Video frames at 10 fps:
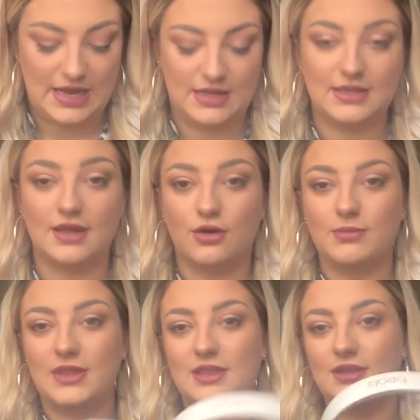and they
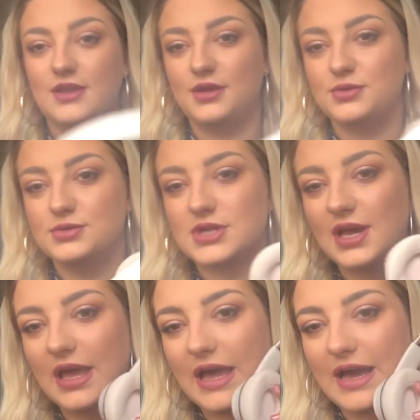got me the nude
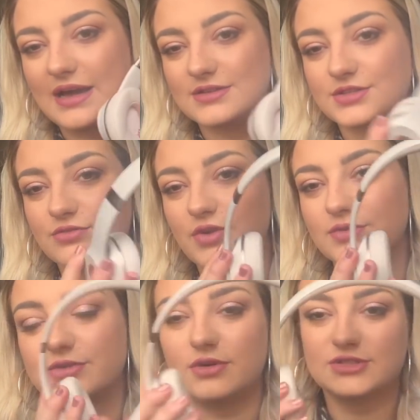and
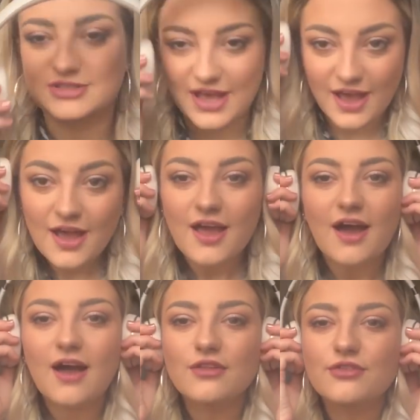rose gold set.
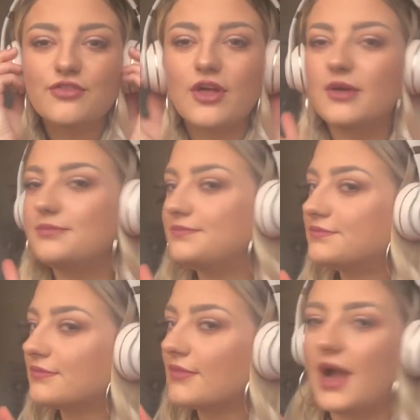I love them.
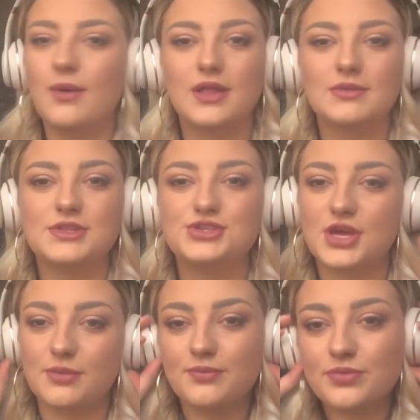I wear them in the
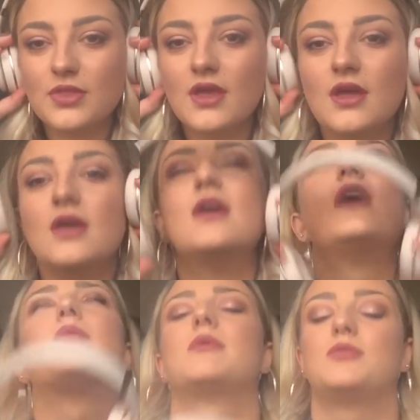gym
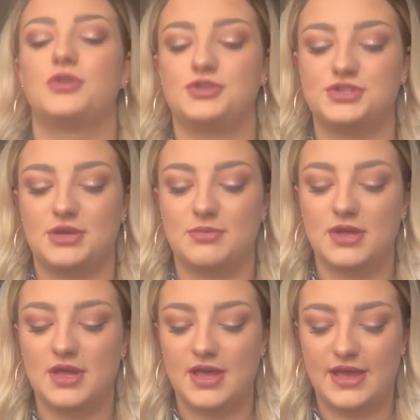and when I'm not at the gym.
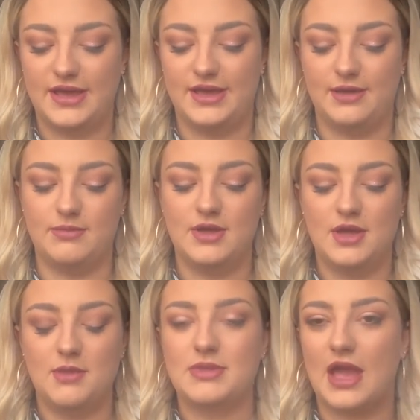Um, but
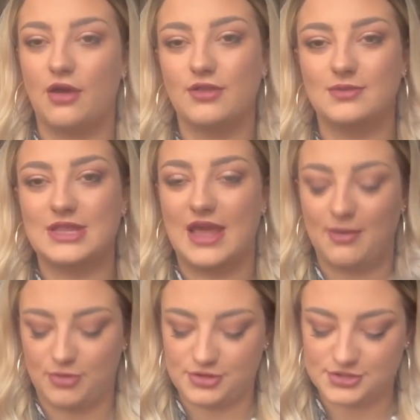yeah, I got them in the
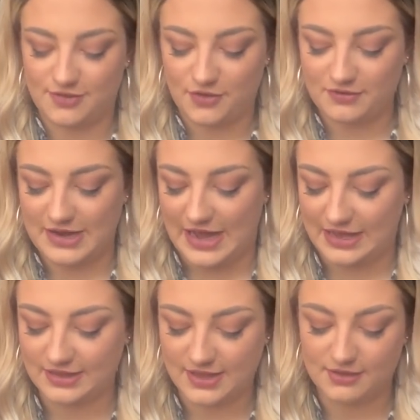airport so I've already
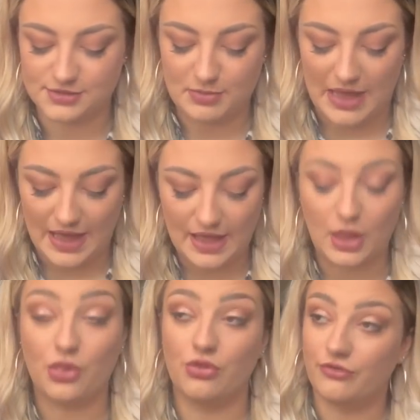had those but I
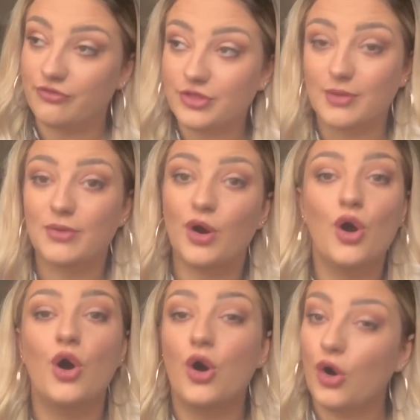love them
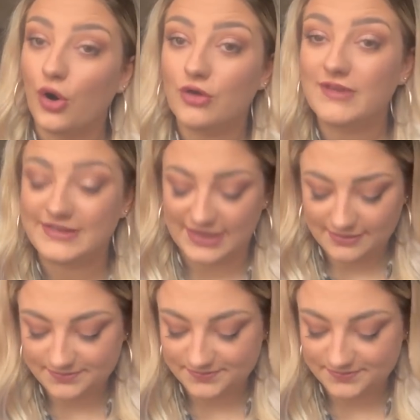already.